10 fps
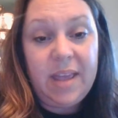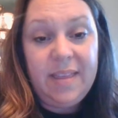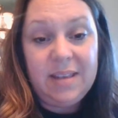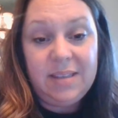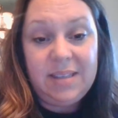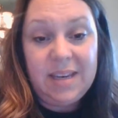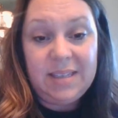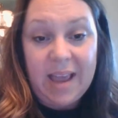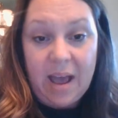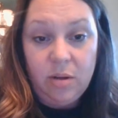and then
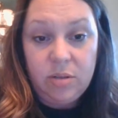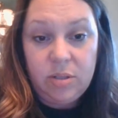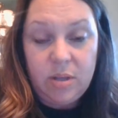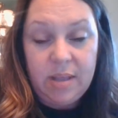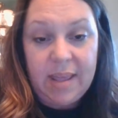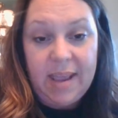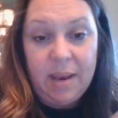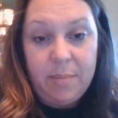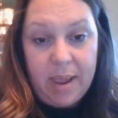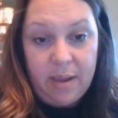sent out so that they
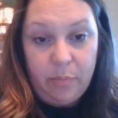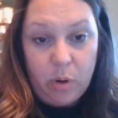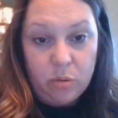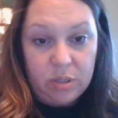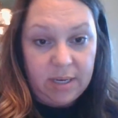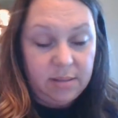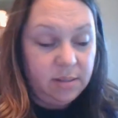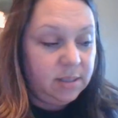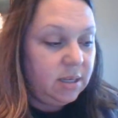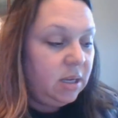can make
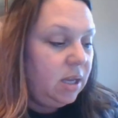proteins.